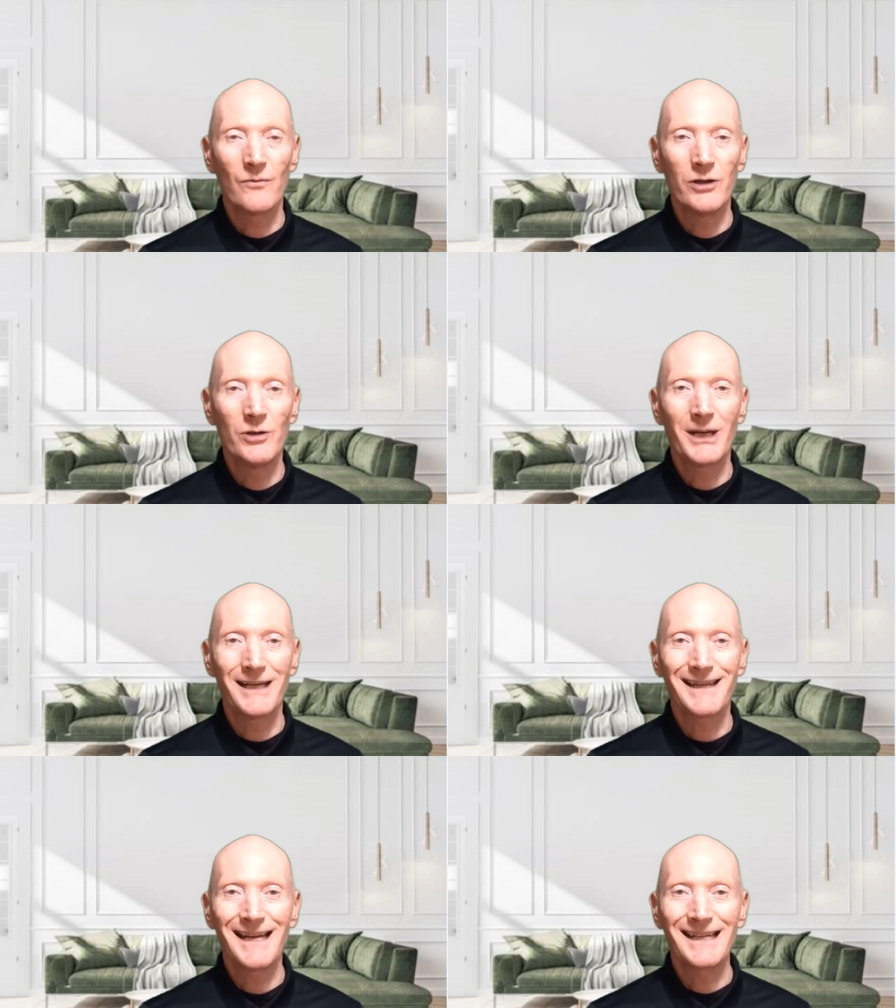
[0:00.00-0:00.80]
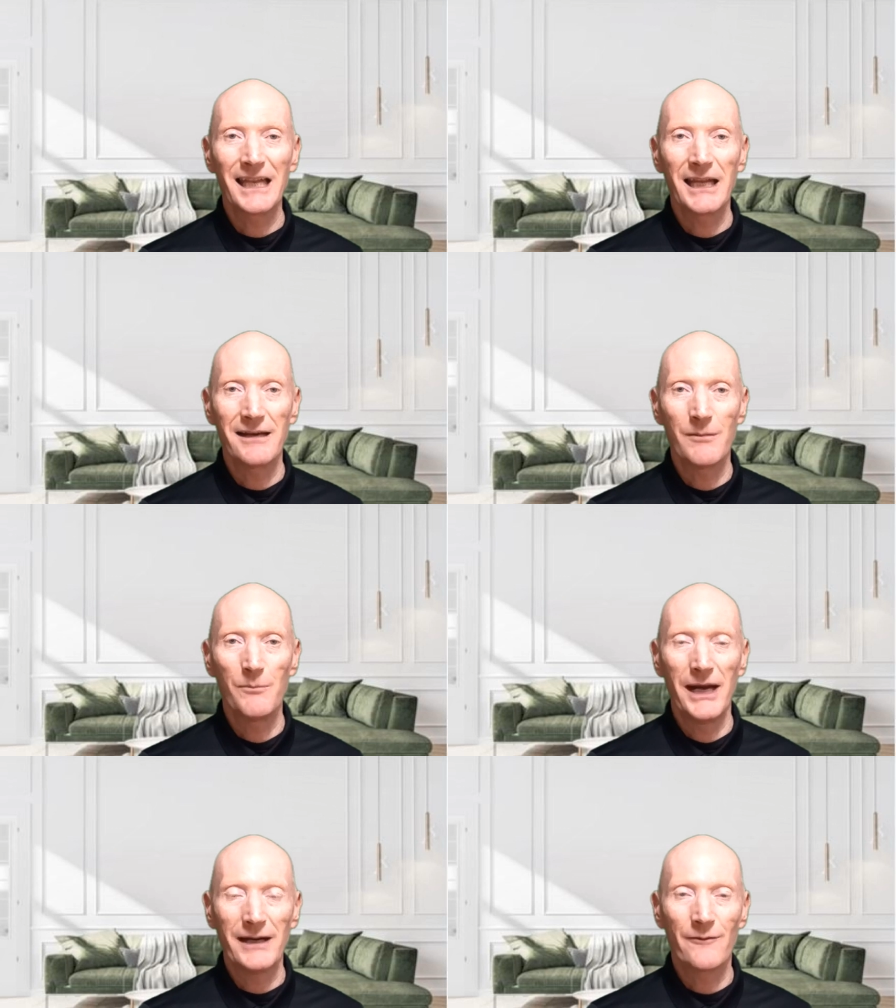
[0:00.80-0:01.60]
when you get that letter
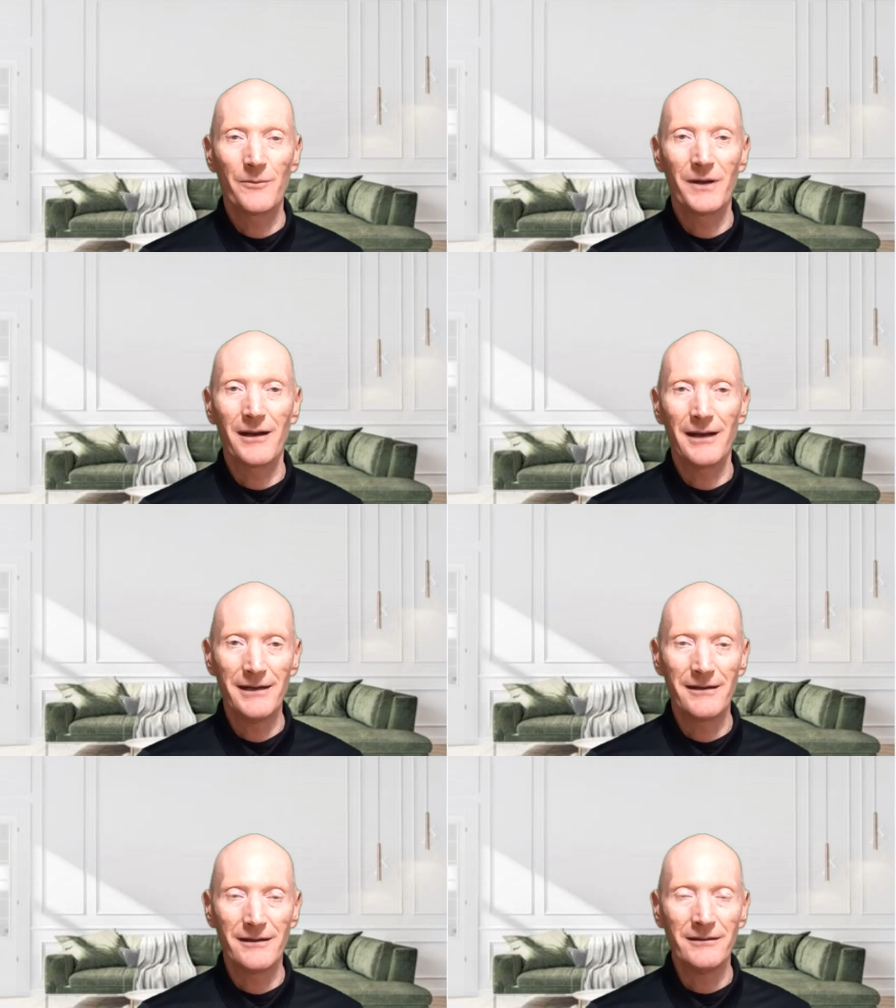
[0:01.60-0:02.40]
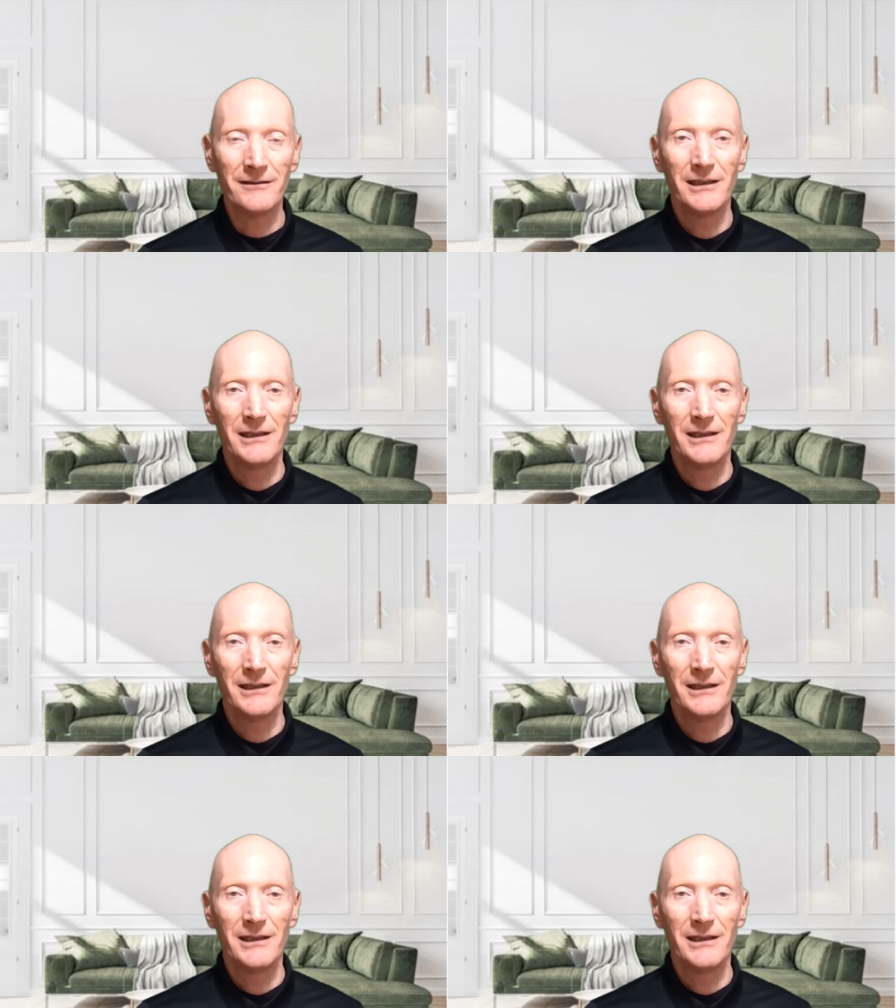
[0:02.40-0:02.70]
back from the lender,